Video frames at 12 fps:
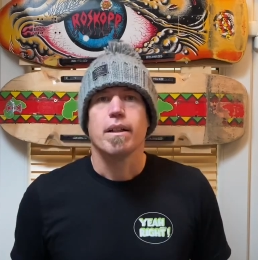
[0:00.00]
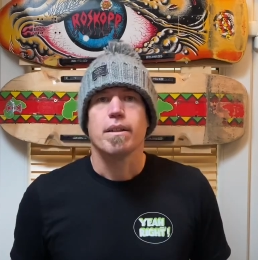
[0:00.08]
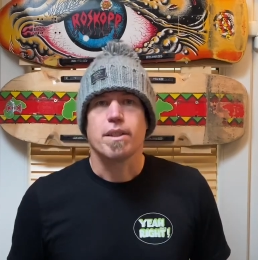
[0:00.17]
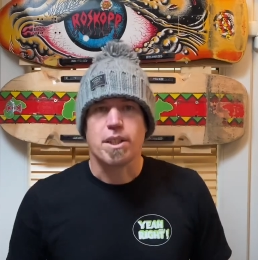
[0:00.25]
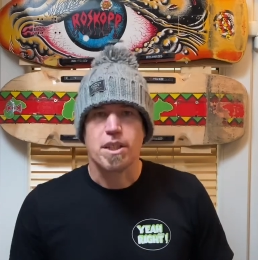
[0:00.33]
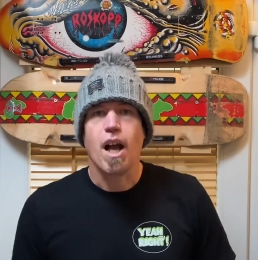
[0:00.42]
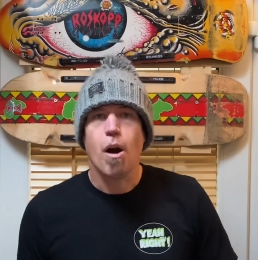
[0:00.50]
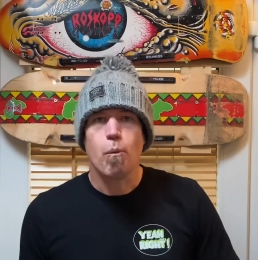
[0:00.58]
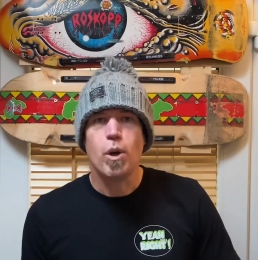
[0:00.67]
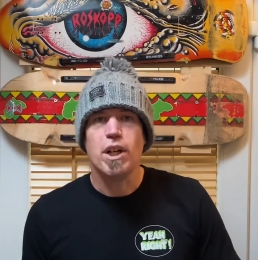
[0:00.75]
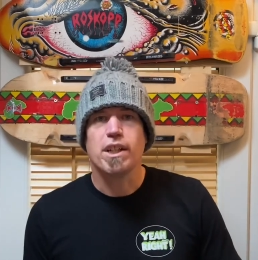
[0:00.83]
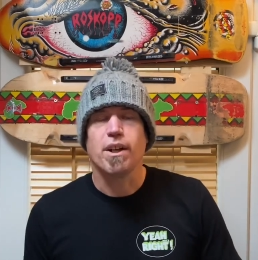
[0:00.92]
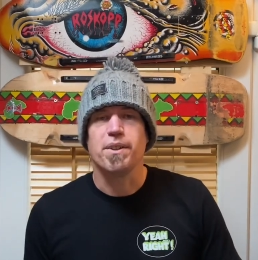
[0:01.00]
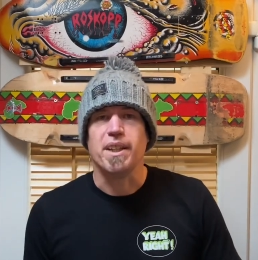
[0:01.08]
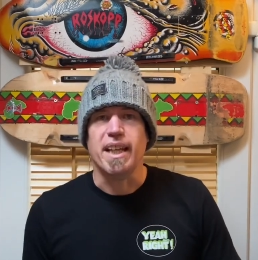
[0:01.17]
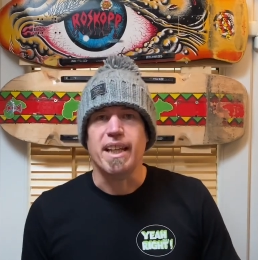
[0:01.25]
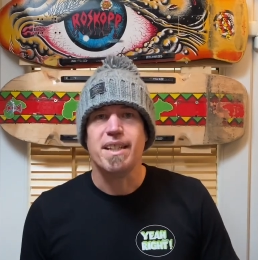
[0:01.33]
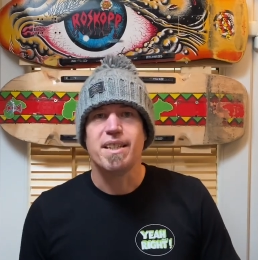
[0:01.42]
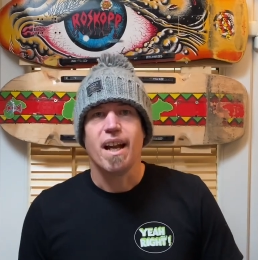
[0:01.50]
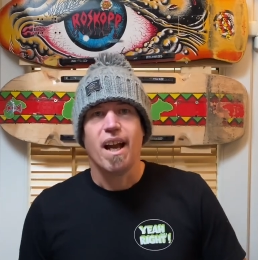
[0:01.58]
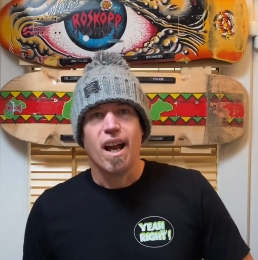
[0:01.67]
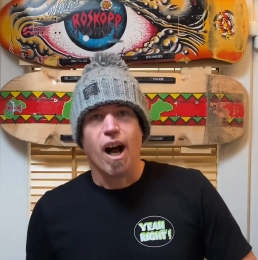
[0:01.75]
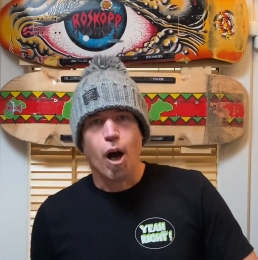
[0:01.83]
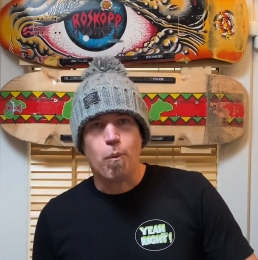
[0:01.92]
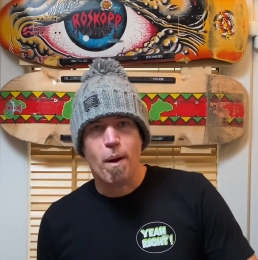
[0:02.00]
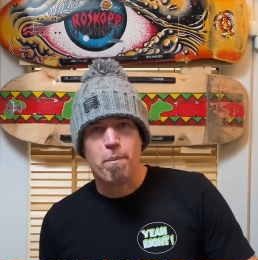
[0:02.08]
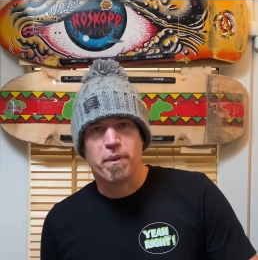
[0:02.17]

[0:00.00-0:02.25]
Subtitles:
To start work on these, I went